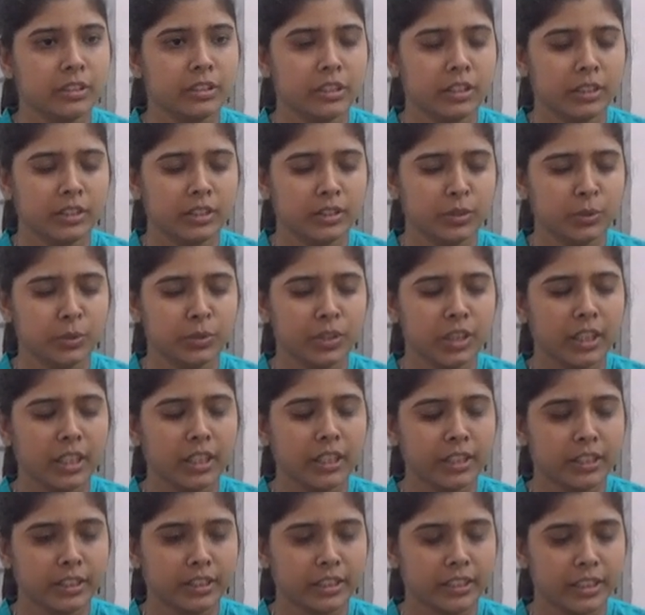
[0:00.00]
in
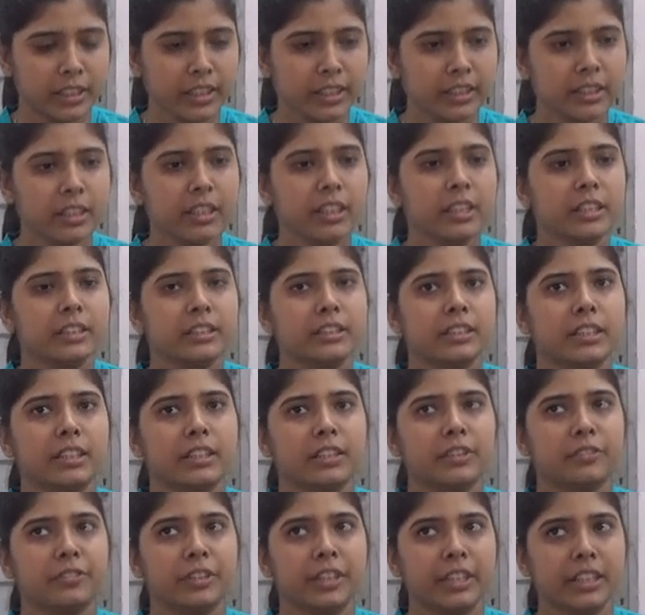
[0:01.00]
Sundargarh district, sir,
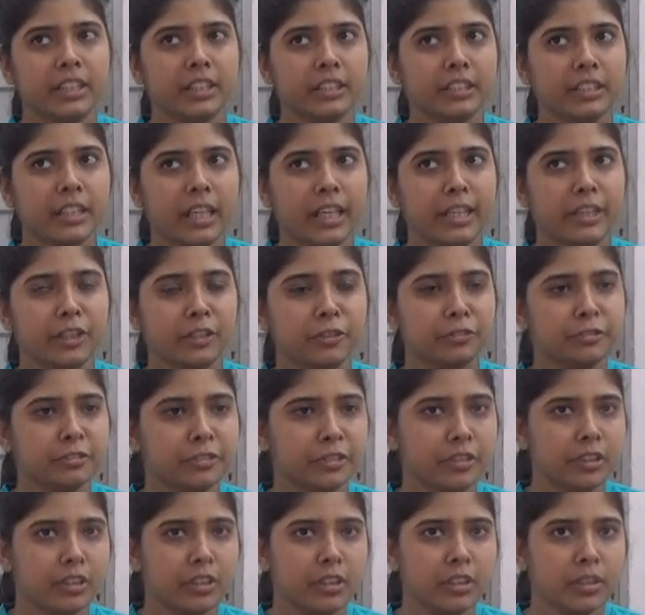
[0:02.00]
various kind of
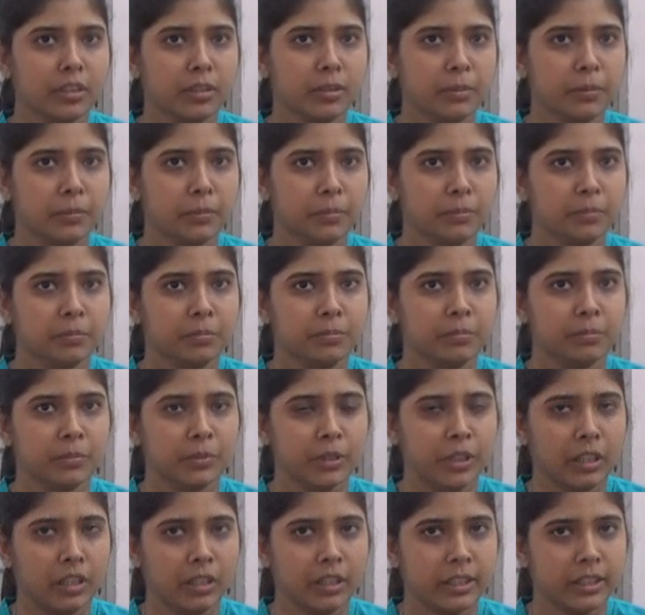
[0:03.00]

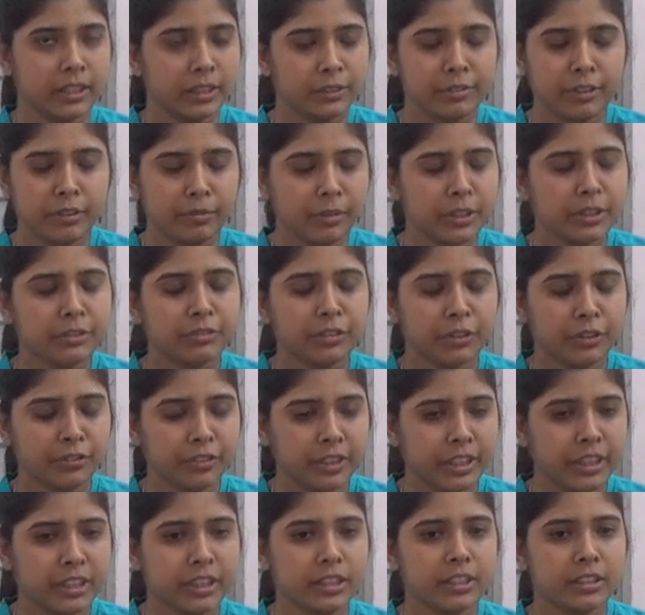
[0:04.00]
it's famous for
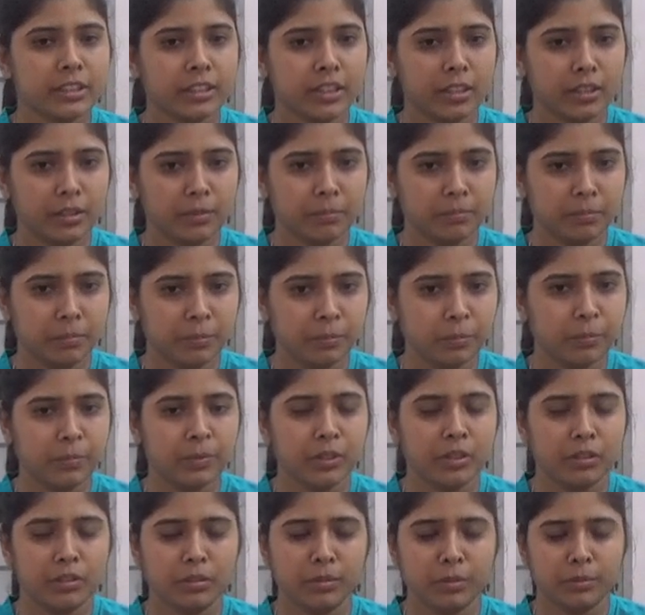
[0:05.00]
various
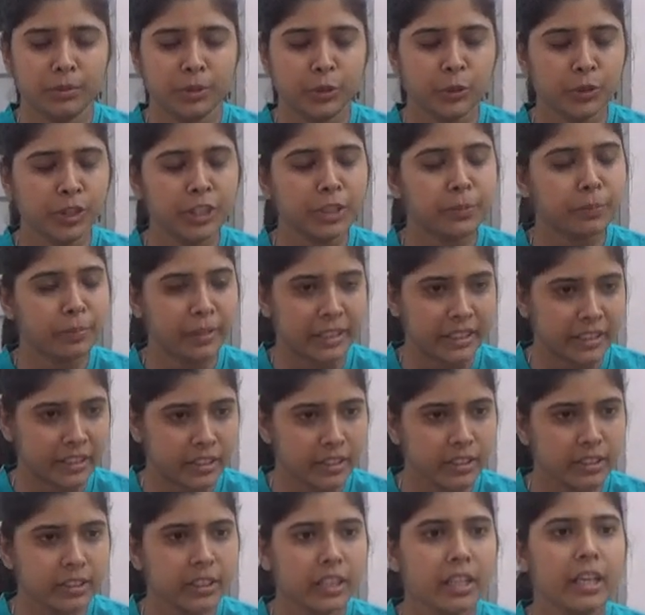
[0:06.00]
tourist
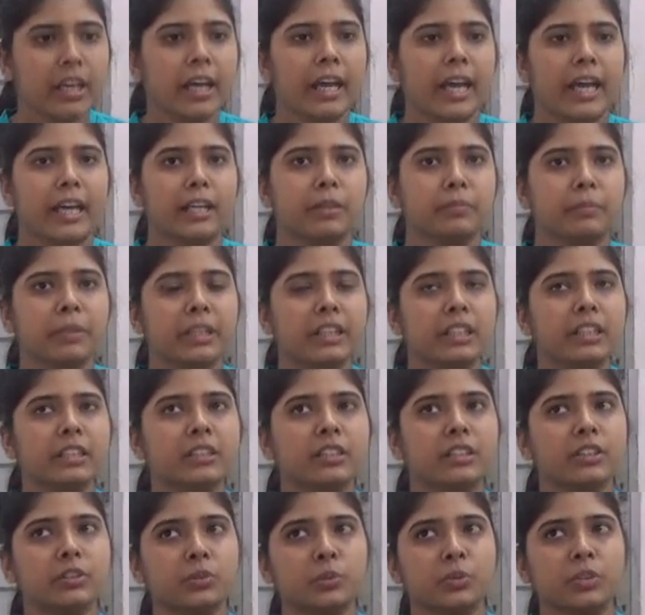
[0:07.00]
places, and mainly
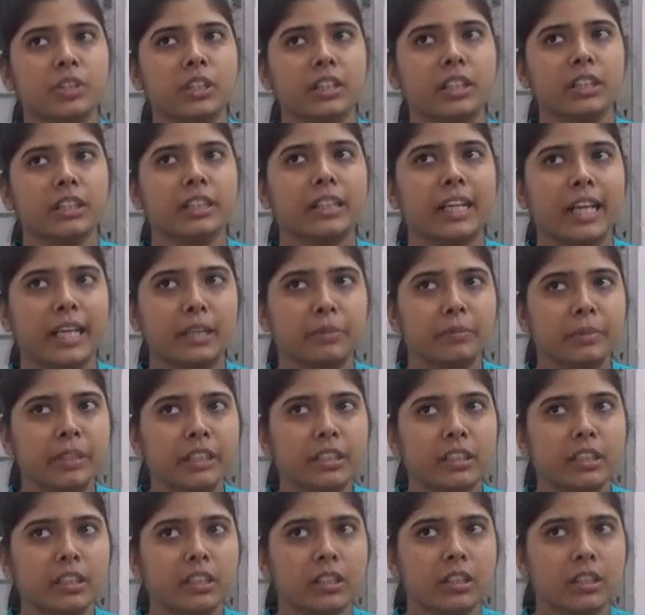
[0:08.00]
the Sundargarh
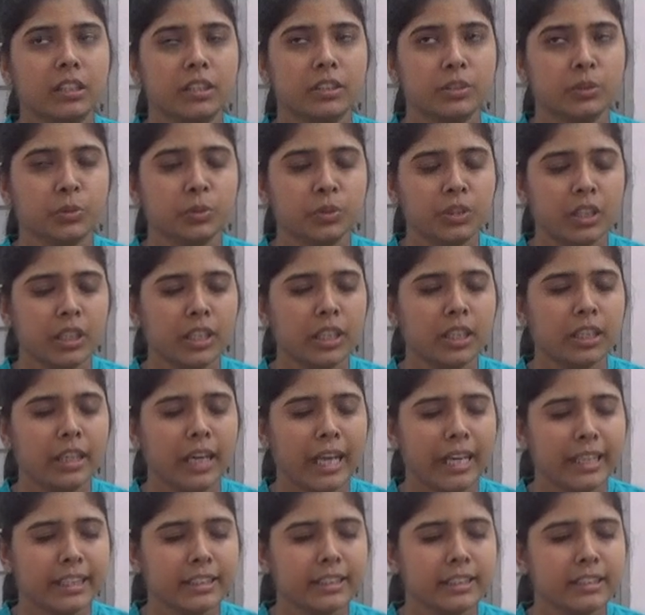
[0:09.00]
climate. Sundargarh
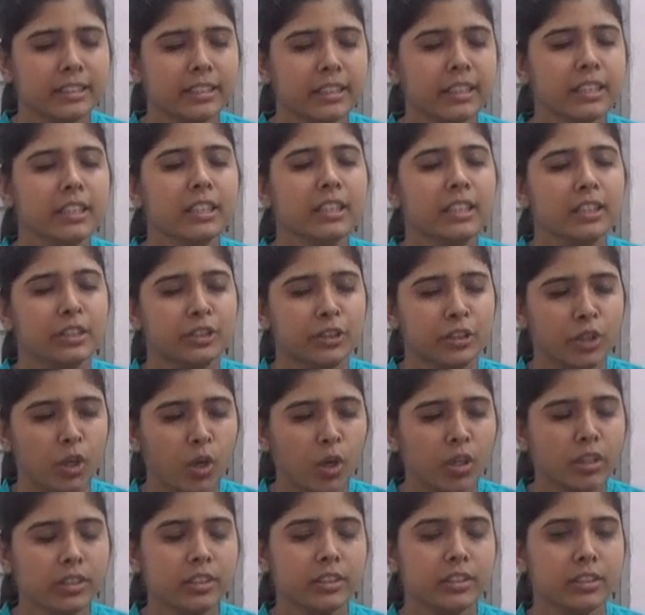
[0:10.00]
lies in the
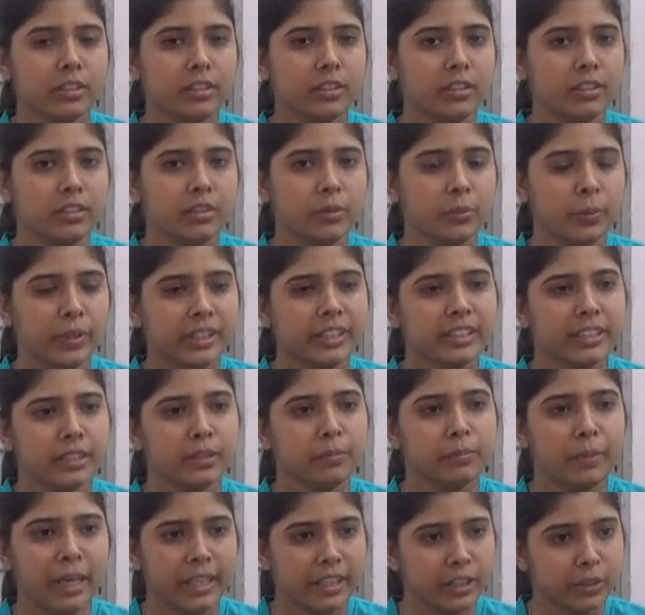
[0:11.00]

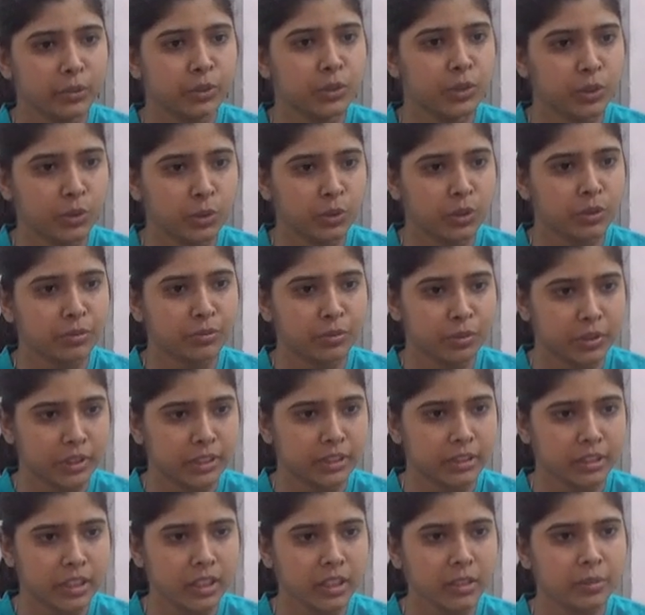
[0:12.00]
north-western plateau zone of
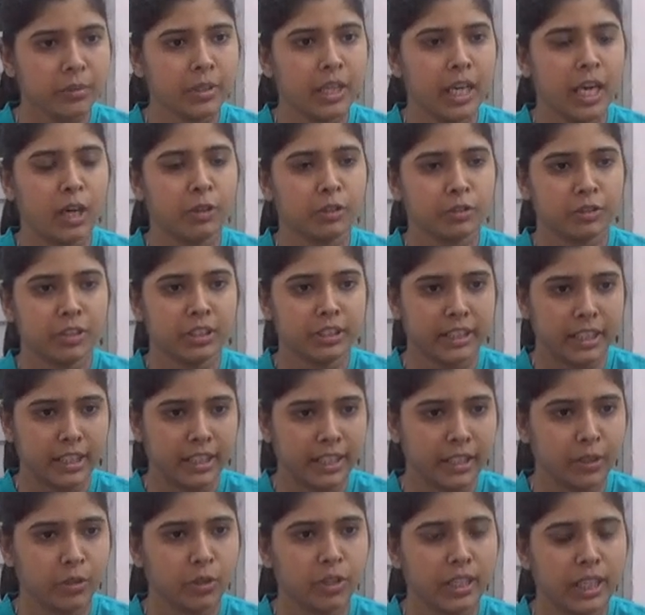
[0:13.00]
Odisha, out of the
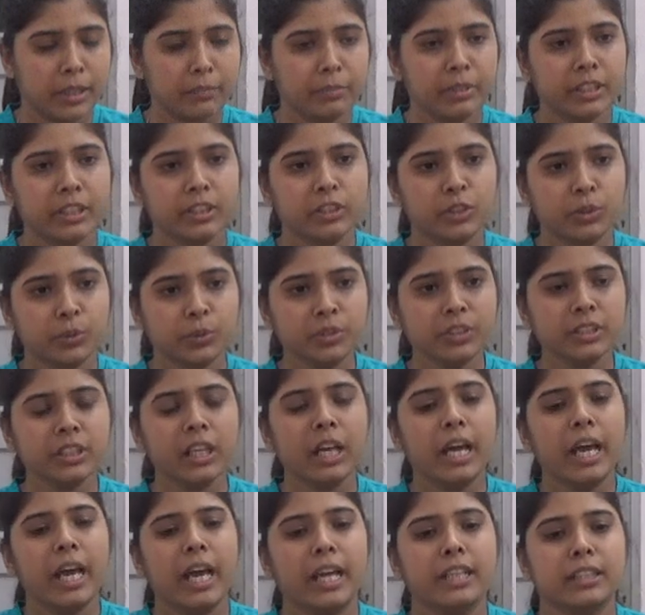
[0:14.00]
10 agroclimatic zones,
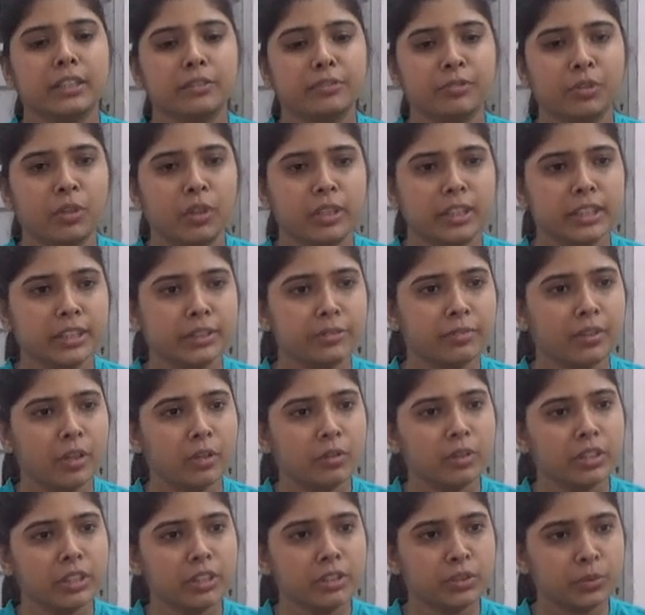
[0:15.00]
and the forest
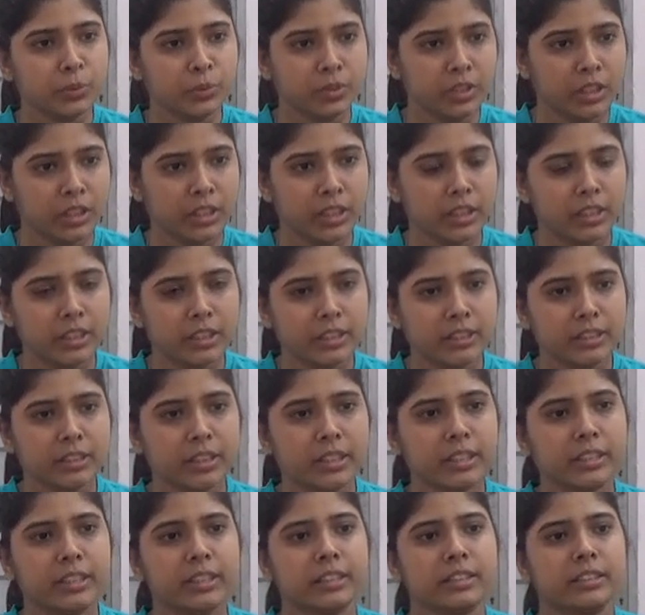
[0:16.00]
found in Sundargarh
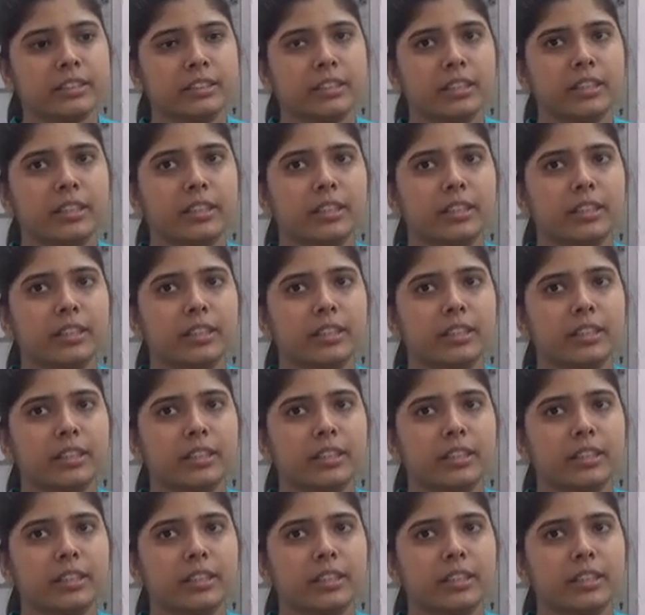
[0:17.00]
district is